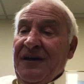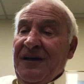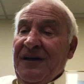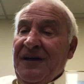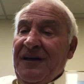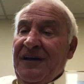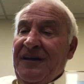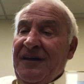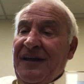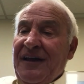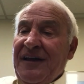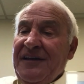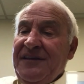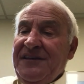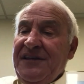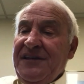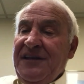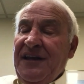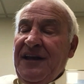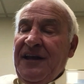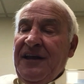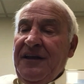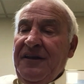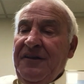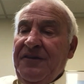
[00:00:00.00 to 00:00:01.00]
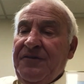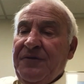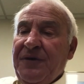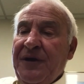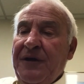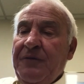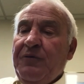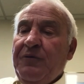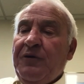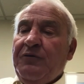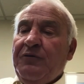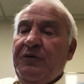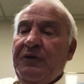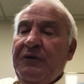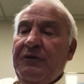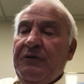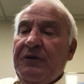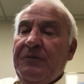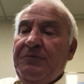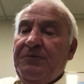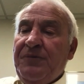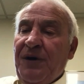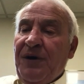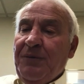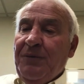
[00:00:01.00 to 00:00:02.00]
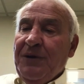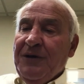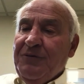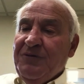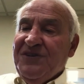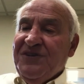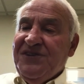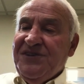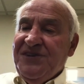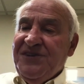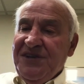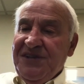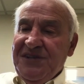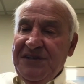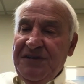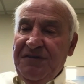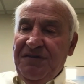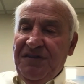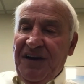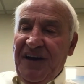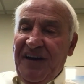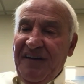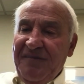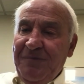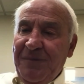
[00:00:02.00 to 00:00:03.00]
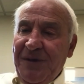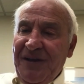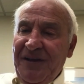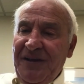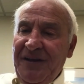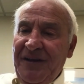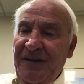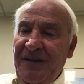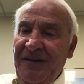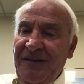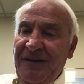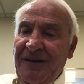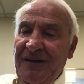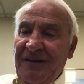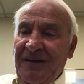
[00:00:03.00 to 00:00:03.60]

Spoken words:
in 1983 when we went public was 65 million.